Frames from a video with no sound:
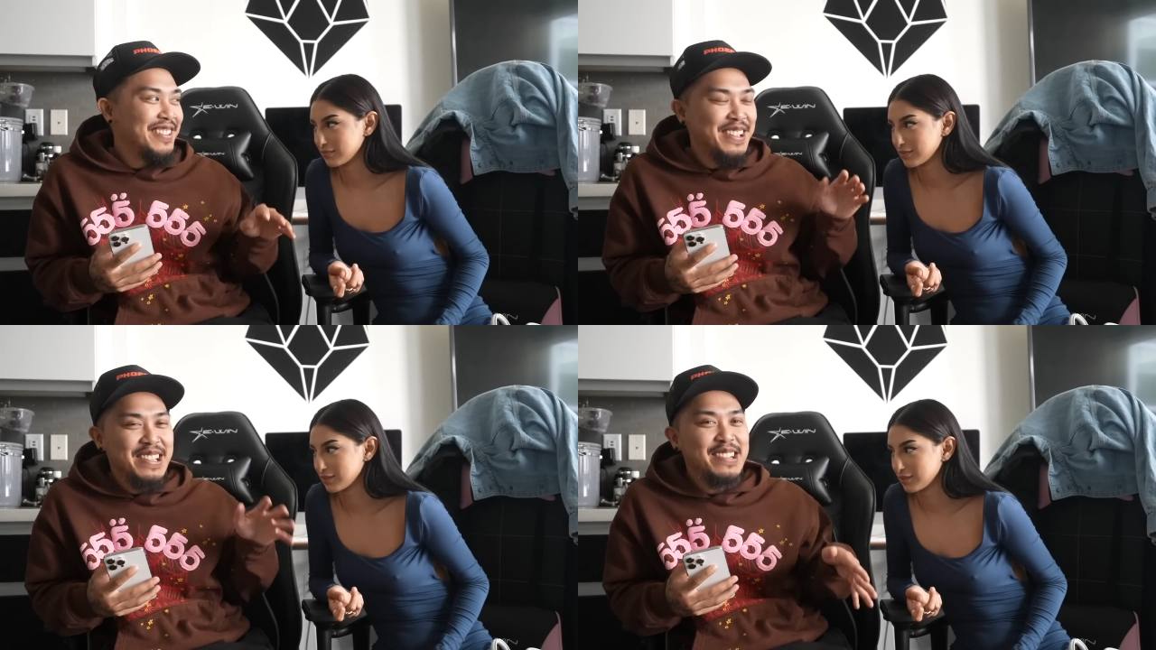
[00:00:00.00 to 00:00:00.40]

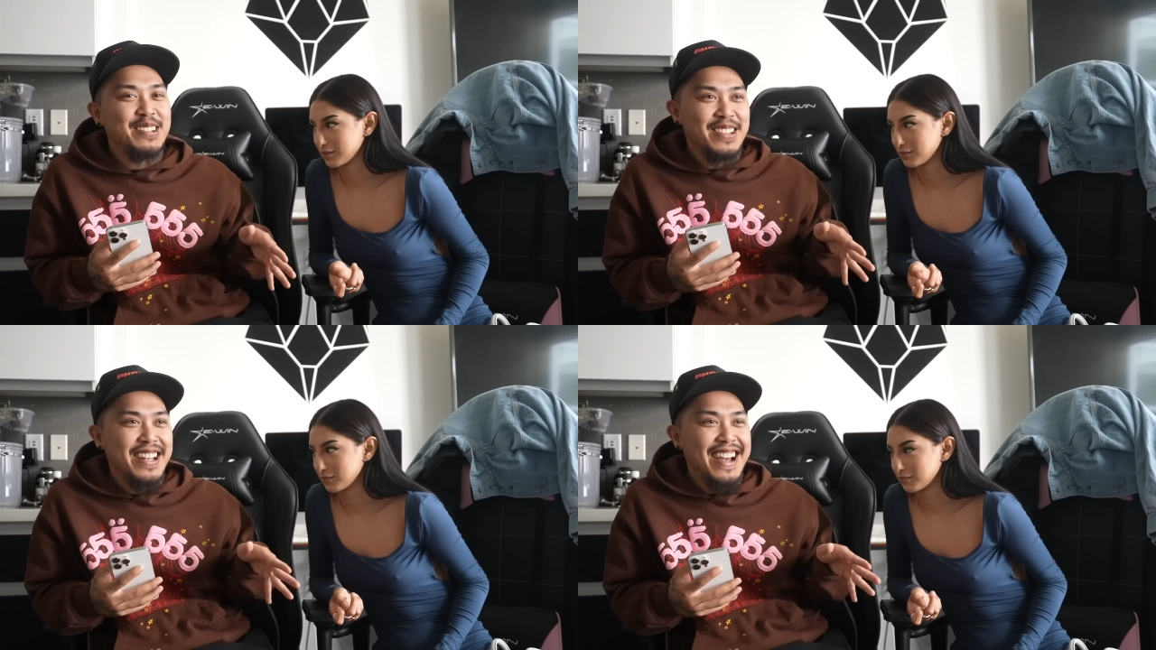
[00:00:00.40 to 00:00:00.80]
Speaker 1: and you either
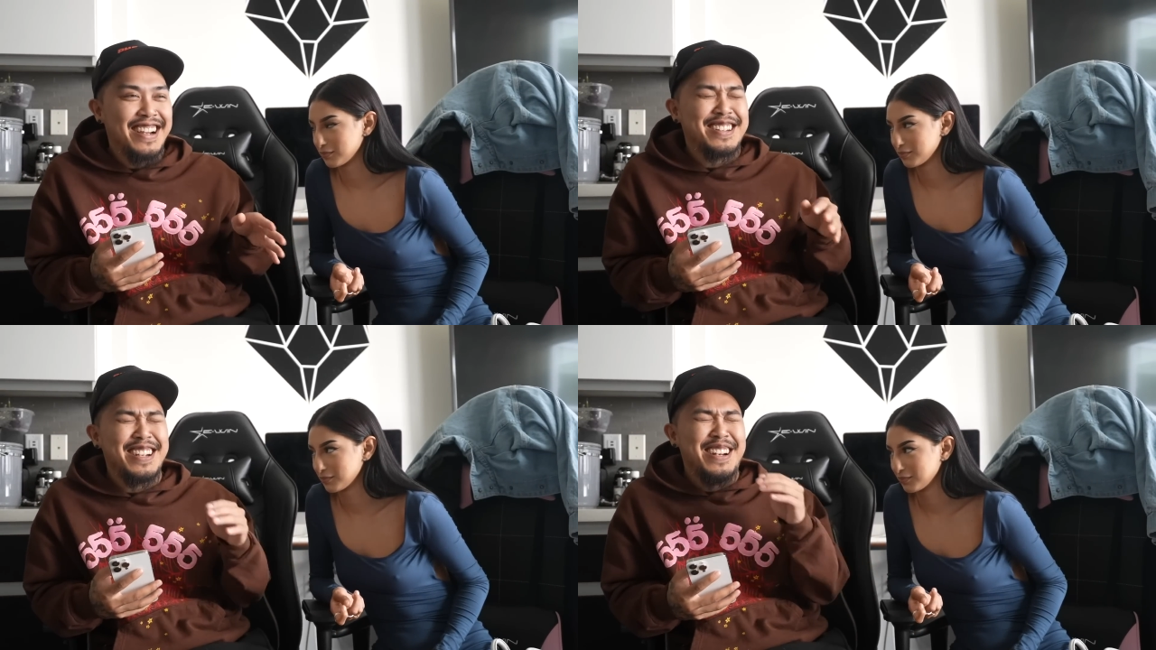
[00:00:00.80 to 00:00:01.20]
do the
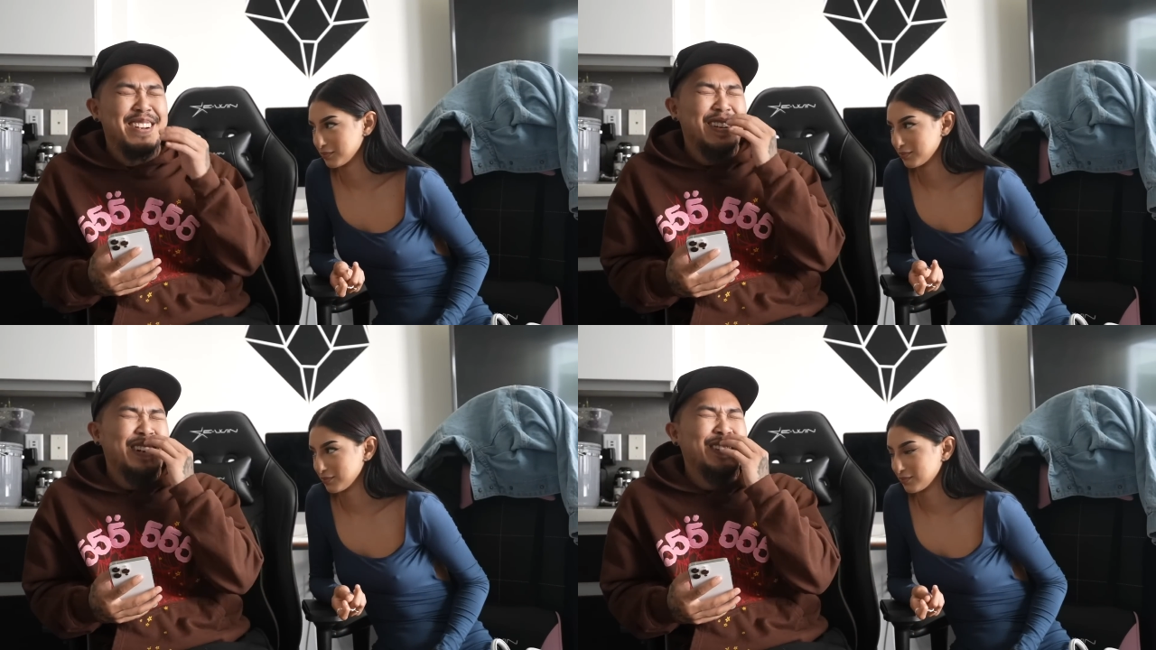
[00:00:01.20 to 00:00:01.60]
action
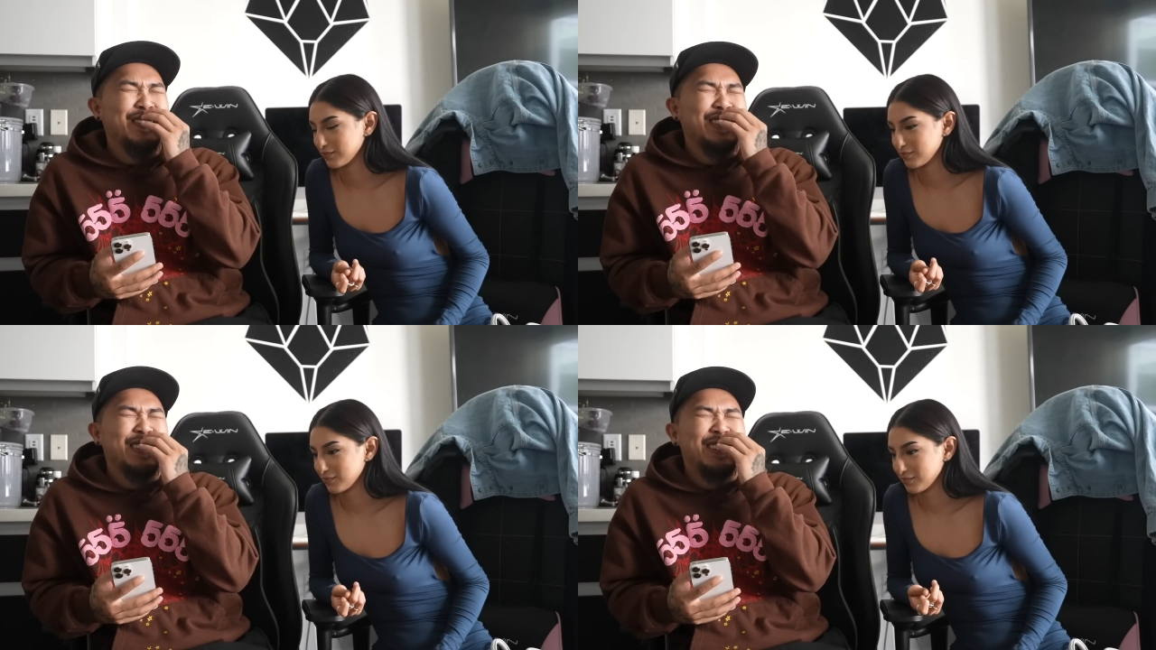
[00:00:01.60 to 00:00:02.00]
or.